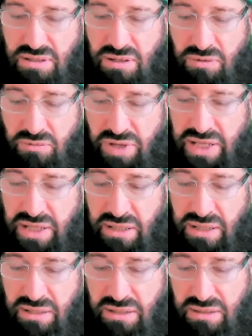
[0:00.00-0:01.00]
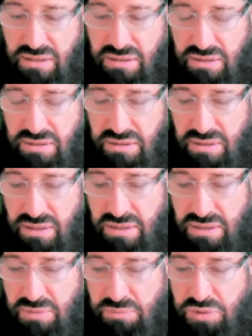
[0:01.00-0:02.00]
already
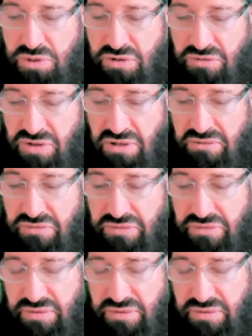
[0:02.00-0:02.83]
in the Book of Love